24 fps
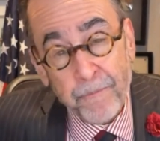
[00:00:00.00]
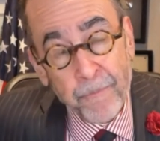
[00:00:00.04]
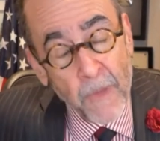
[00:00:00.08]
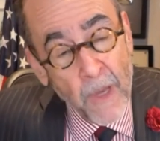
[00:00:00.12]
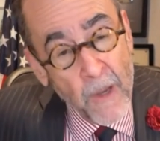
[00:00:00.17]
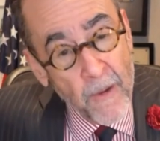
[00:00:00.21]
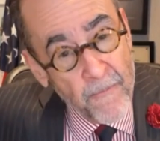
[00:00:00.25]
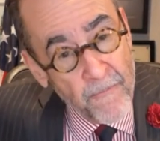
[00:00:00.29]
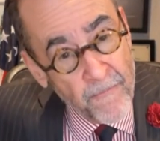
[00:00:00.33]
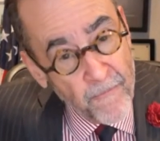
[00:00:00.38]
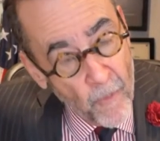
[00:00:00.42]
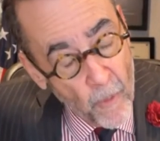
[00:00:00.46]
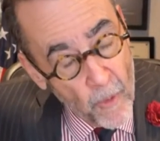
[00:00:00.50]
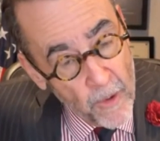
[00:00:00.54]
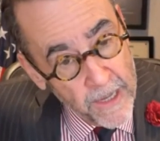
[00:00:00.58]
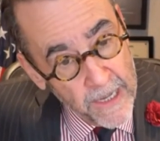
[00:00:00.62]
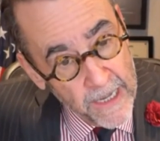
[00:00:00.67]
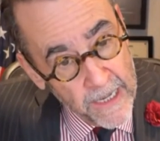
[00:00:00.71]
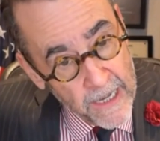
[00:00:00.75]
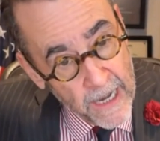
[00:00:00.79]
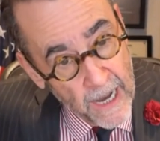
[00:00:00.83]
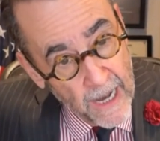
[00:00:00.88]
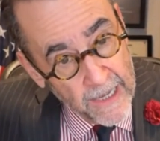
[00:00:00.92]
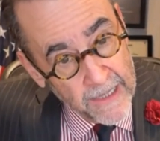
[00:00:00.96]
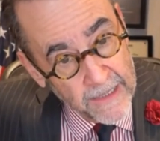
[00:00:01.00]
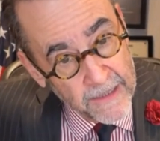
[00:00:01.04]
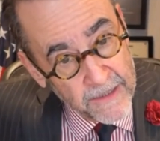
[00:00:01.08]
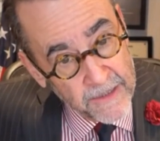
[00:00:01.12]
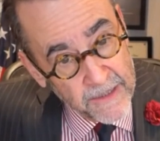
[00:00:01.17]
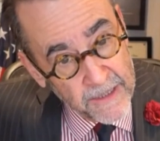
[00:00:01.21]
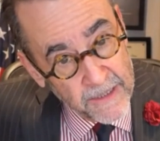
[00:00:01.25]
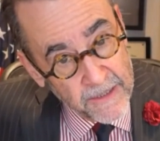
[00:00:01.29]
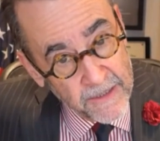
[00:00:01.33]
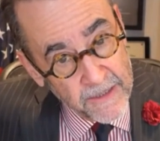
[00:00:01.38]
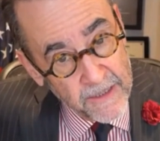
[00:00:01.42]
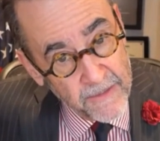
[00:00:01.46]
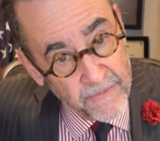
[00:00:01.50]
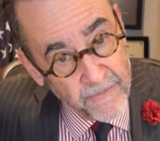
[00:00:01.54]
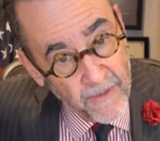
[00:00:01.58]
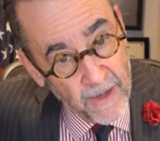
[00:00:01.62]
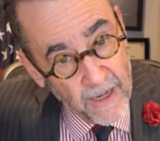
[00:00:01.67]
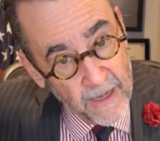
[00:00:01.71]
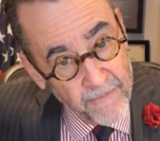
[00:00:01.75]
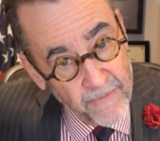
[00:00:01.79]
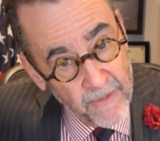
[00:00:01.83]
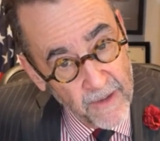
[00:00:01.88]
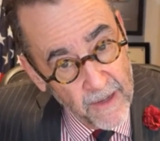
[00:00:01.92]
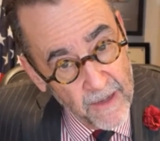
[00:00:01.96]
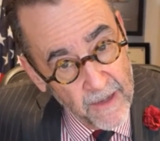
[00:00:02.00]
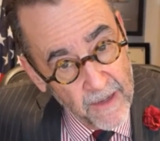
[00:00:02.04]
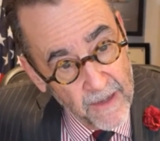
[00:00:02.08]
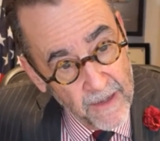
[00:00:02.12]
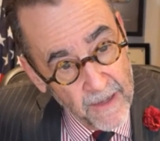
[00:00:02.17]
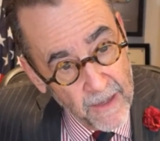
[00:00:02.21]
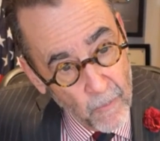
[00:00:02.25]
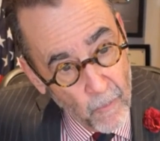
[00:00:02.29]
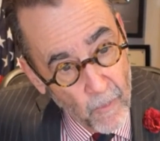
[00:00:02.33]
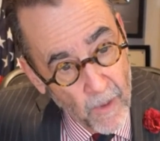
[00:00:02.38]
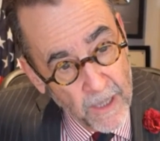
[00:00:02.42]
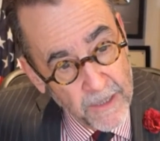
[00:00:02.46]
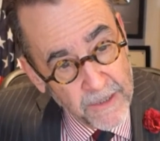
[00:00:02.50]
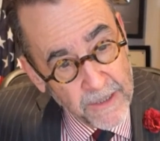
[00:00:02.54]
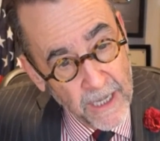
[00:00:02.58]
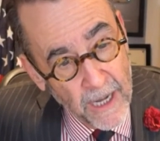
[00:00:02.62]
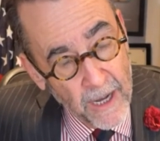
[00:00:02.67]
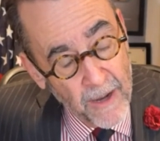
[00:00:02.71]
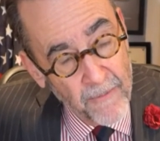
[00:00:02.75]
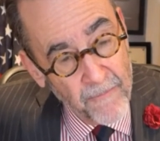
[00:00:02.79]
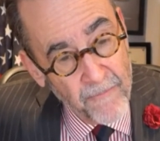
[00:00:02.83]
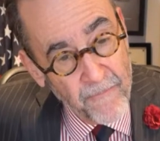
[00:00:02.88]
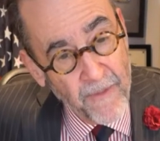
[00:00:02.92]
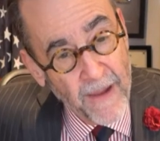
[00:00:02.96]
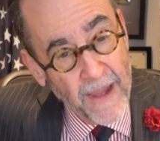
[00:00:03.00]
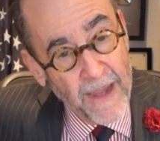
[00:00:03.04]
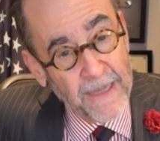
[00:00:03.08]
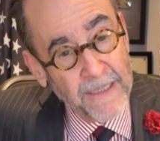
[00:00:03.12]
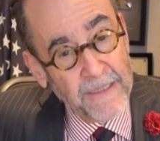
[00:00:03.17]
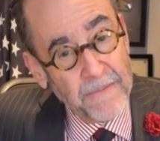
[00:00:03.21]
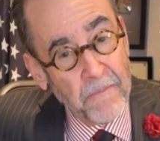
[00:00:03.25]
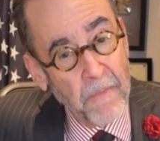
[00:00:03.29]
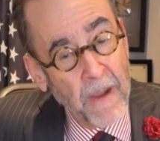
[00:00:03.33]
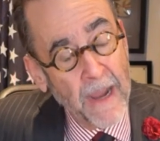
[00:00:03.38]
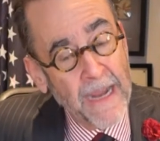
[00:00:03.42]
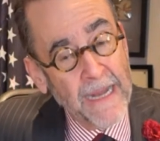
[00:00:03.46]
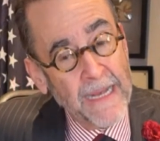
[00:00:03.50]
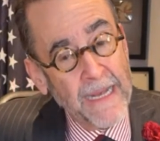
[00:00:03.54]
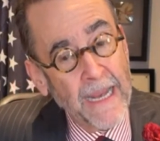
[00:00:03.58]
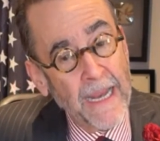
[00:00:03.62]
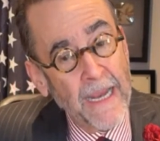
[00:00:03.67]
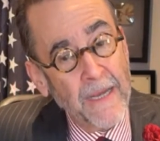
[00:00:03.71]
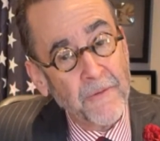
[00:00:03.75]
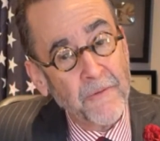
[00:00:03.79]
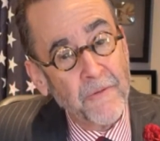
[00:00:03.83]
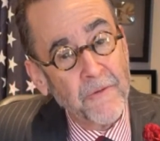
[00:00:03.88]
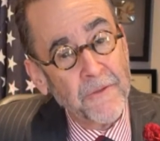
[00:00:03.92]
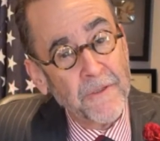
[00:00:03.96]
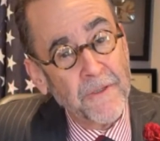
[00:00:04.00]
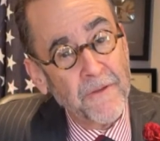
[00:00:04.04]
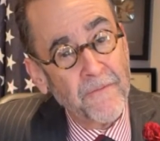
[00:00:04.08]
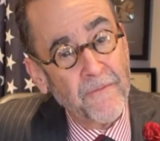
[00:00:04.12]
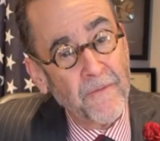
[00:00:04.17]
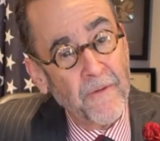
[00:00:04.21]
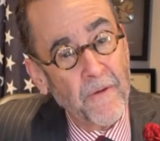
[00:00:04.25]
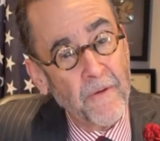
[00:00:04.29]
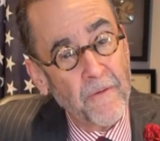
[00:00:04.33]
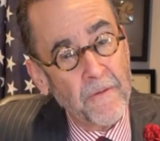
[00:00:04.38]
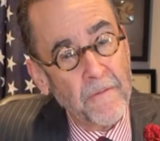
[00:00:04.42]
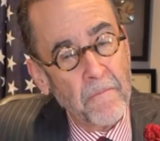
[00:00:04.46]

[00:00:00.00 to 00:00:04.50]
4965. And watch how fast Mike answers the phone.